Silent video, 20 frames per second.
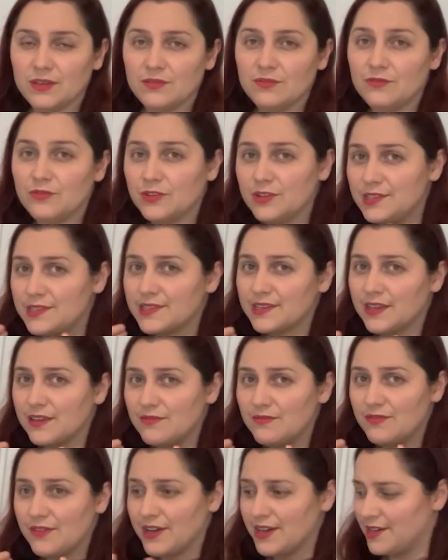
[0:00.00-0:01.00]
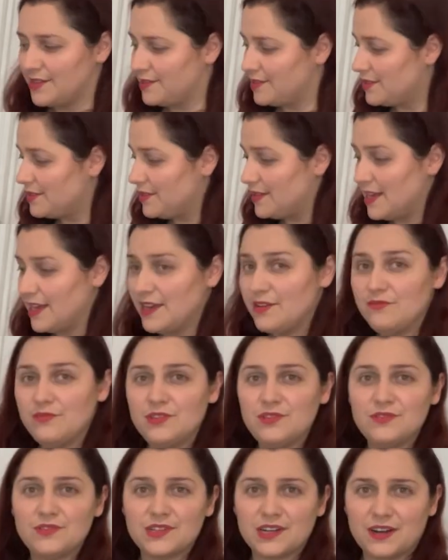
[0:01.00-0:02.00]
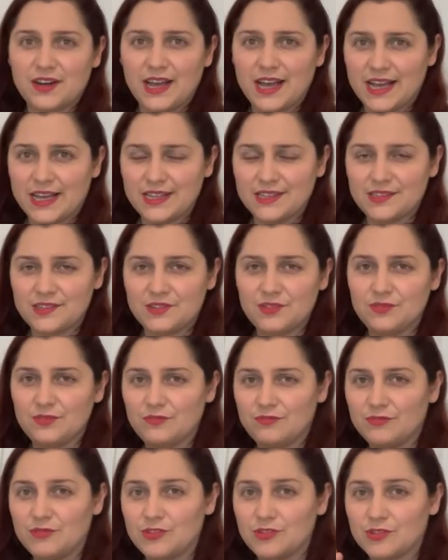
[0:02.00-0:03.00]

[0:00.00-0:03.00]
Voice came first, then we used our hands to